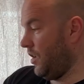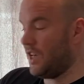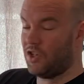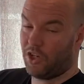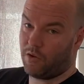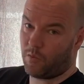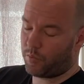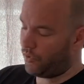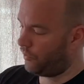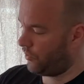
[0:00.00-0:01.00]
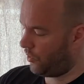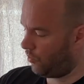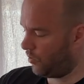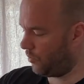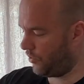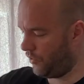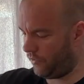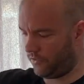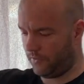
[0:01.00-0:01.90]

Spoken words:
shower proof, not waterproof.